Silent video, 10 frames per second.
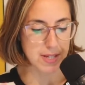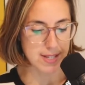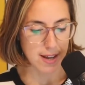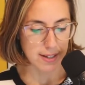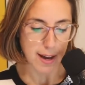
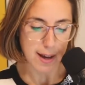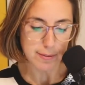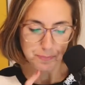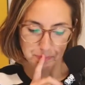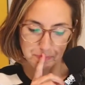idea
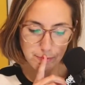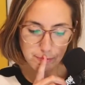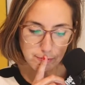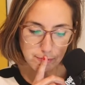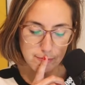
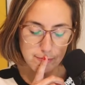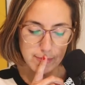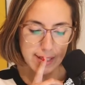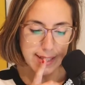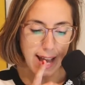
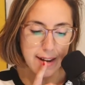that